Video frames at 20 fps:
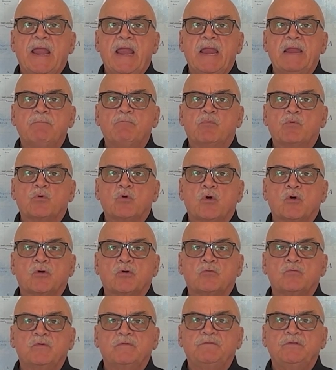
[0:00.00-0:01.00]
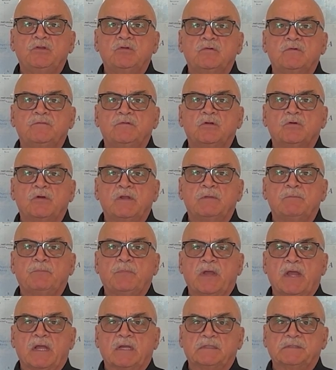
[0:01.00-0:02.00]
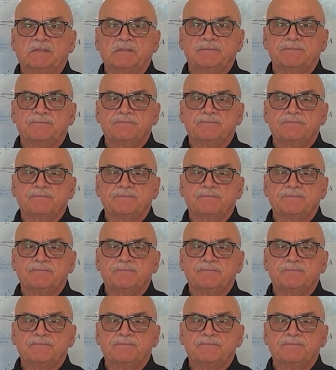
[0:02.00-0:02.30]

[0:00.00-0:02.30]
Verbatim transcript: a broader review of your impact.